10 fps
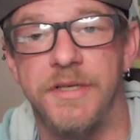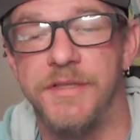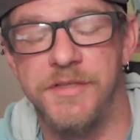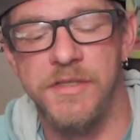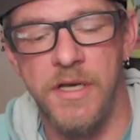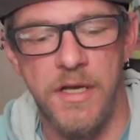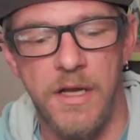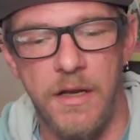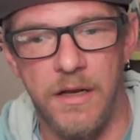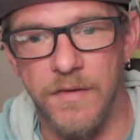is,
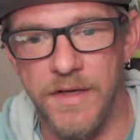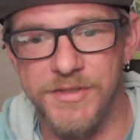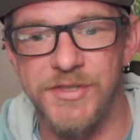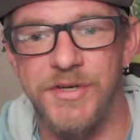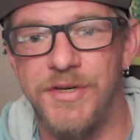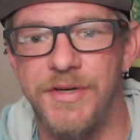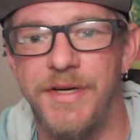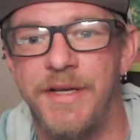unless you're